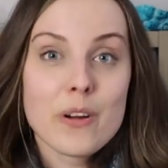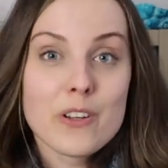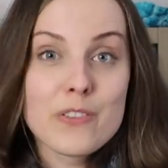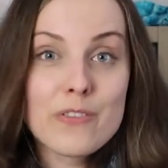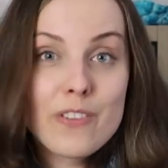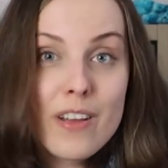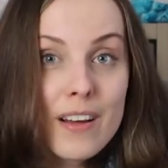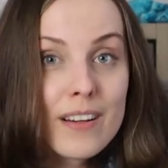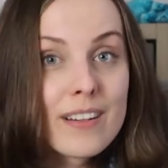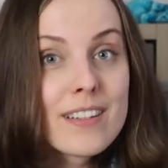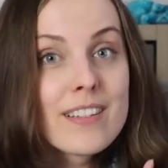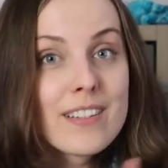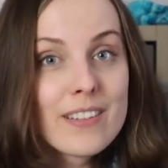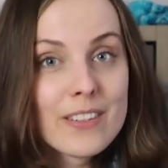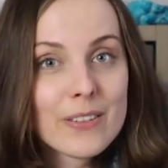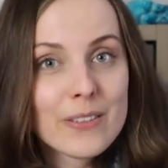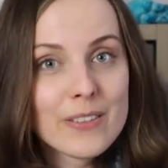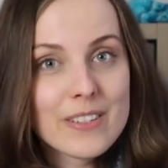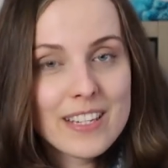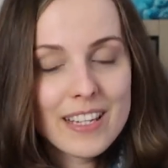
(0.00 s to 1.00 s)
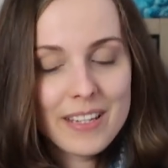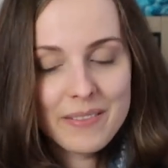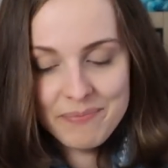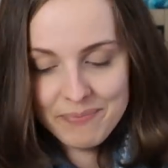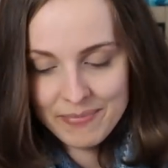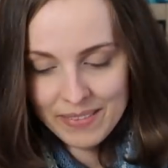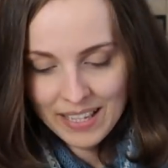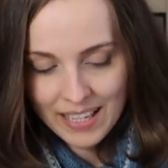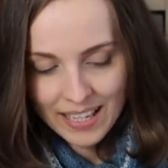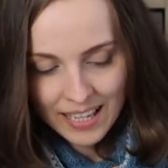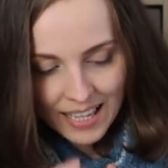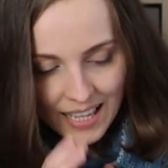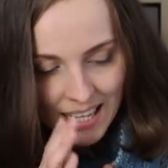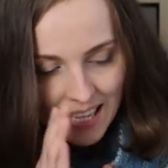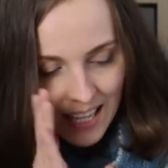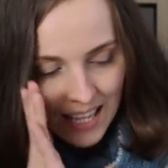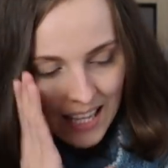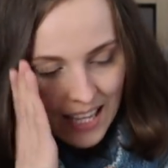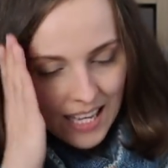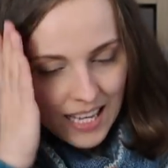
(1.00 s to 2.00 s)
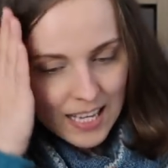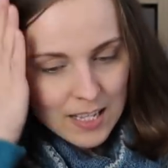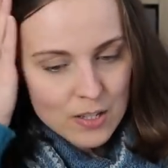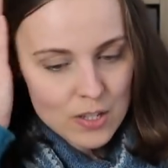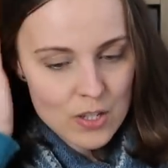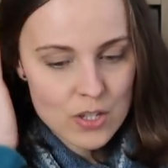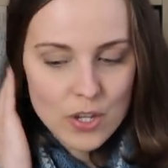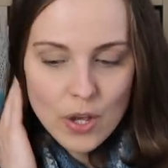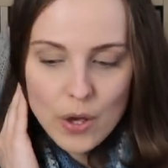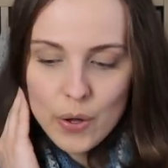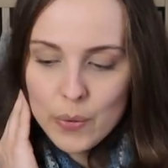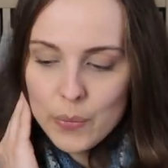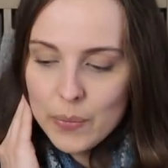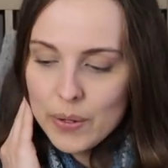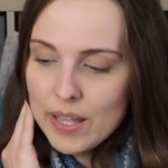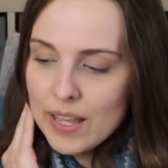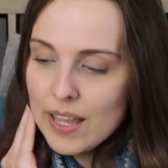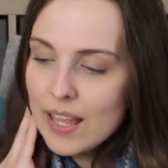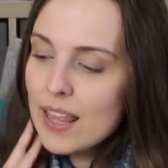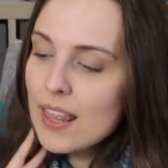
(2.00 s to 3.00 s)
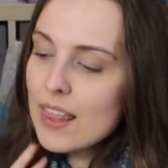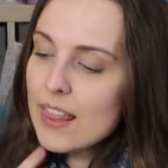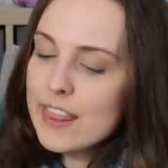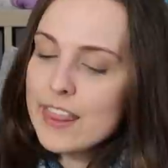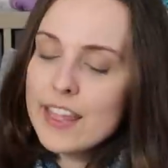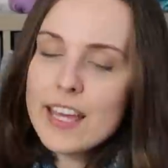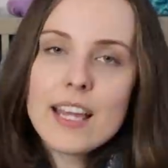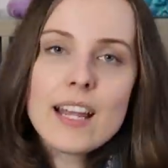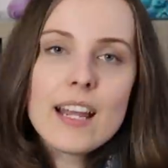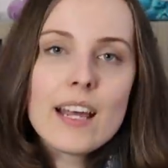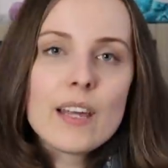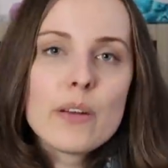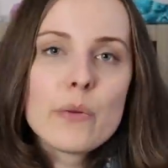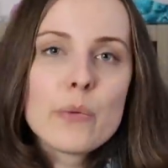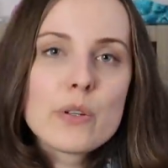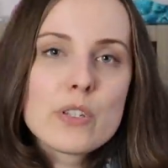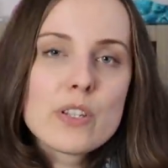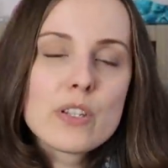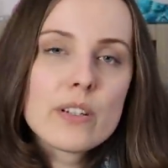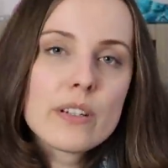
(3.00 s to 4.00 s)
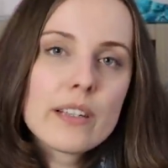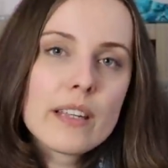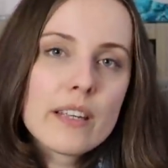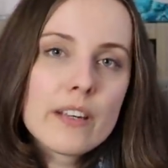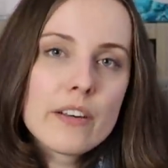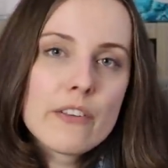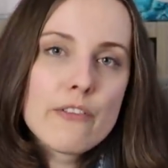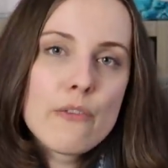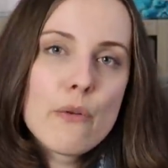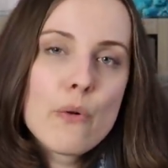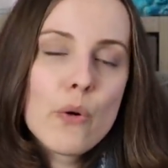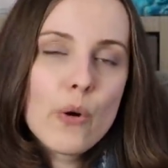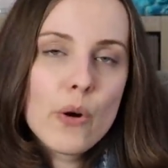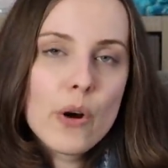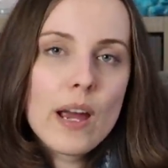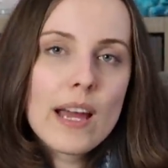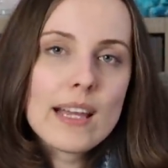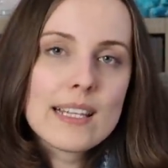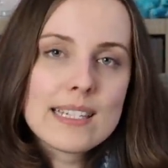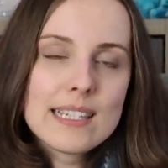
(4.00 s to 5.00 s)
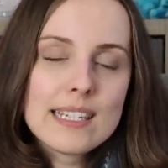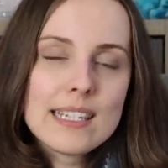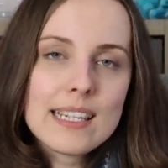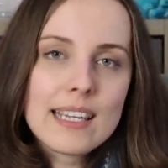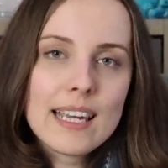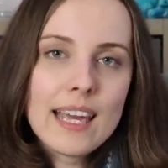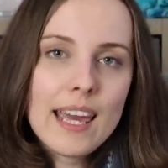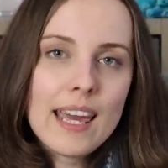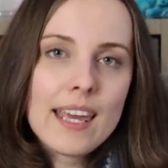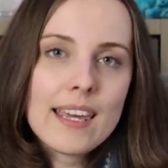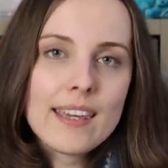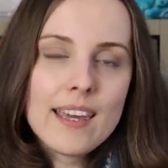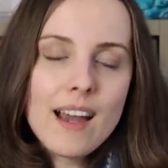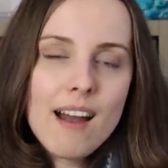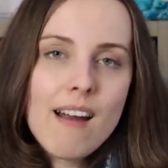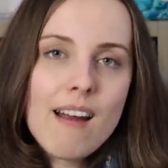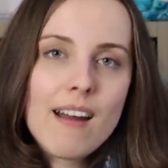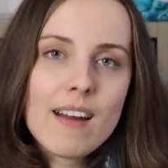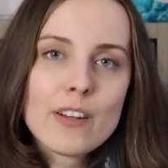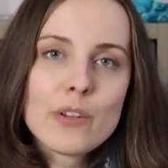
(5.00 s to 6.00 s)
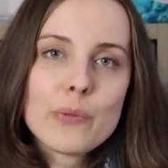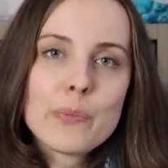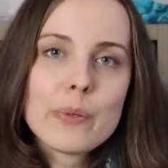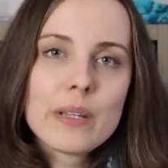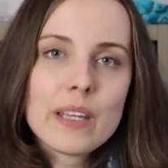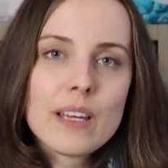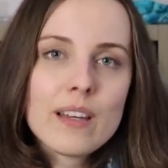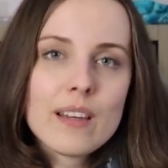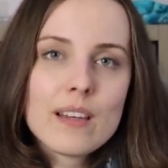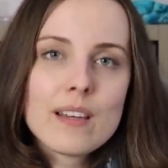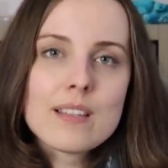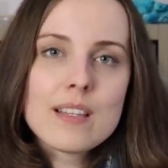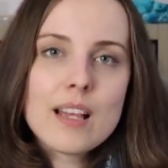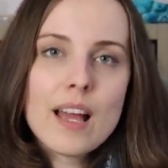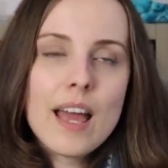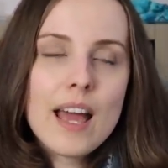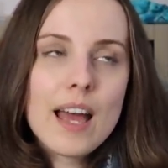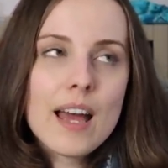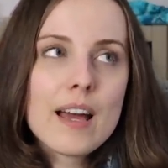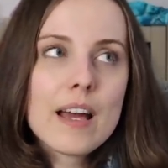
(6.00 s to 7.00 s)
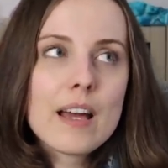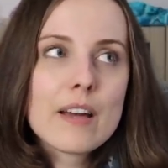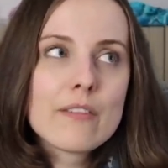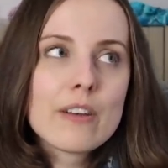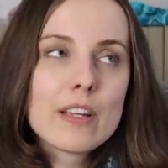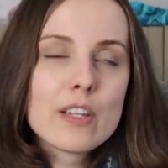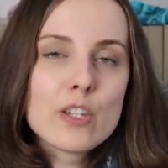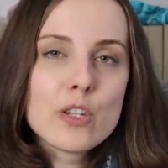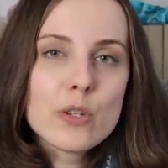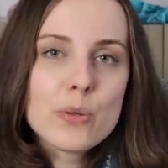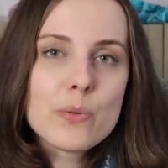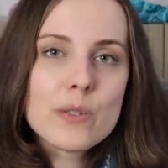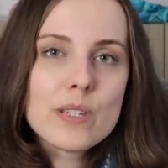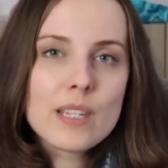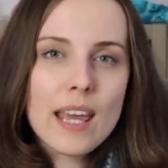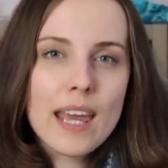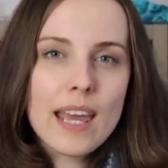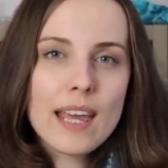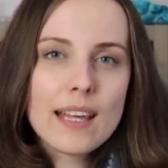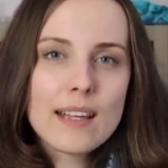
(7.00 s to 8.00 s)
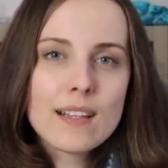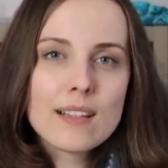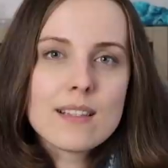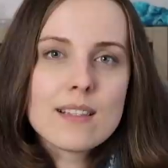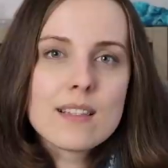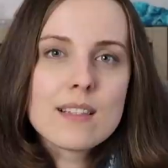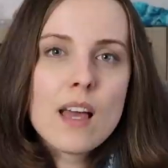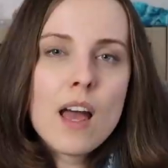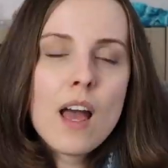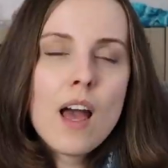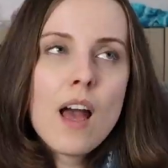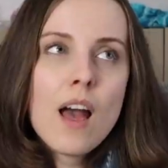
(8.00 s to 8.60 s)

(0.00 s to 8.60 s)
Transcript: Watch vlogs, you'll see. So then I was looking for a DK yarn because I have a two skeins